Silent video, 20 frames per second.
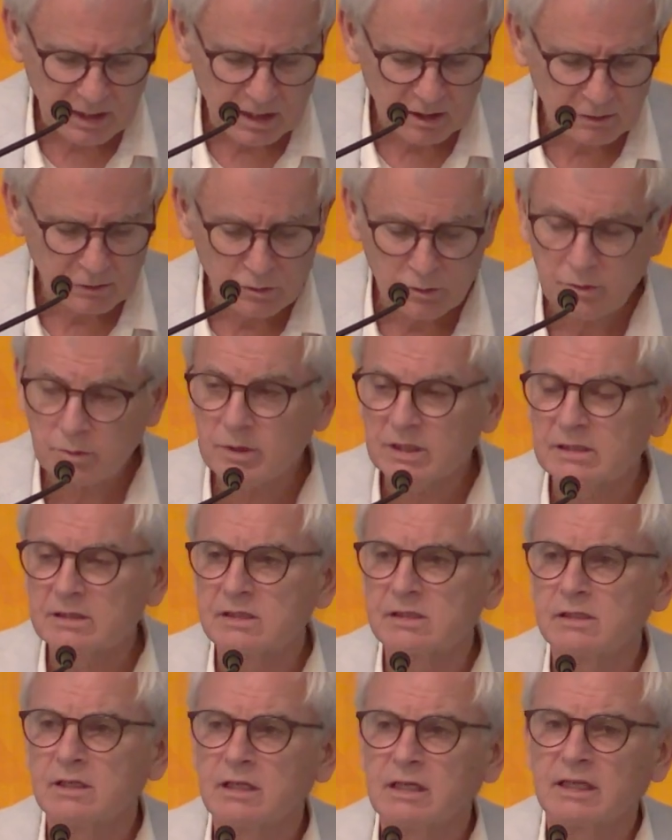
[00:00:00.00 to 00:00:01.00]

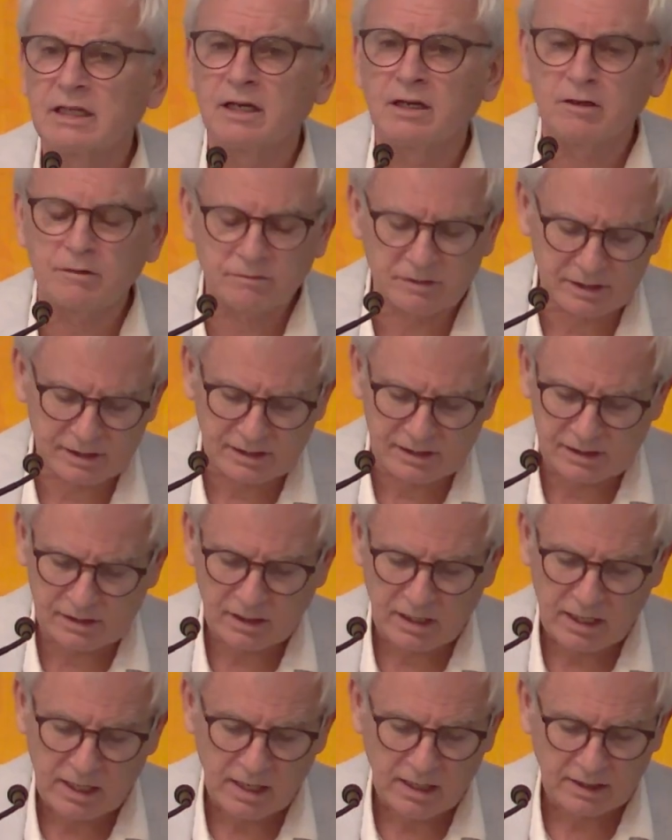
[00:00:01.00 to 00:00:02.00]
Lutherans, Calvinists,
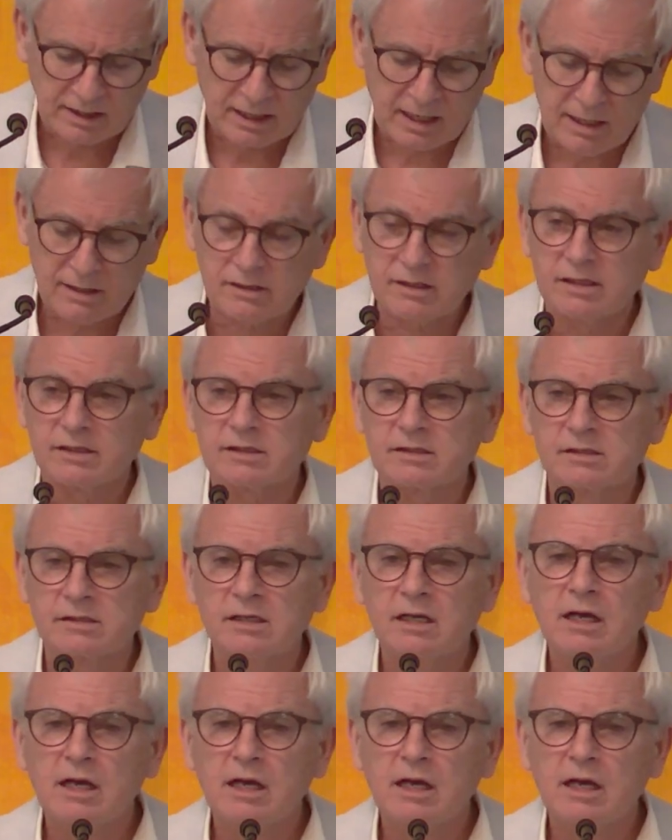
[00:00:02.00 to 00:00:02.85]
Catholics,